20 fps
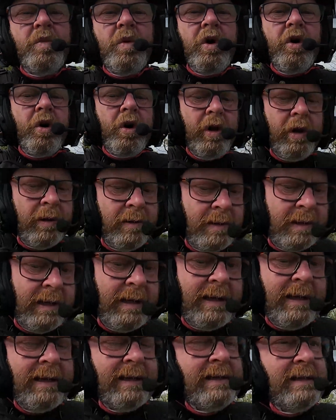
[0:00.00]
wall,
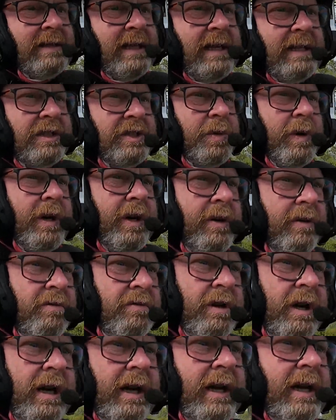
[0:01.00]
since
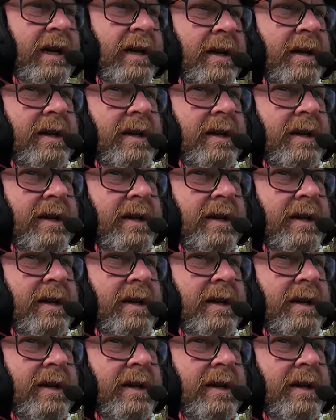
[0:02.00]
we're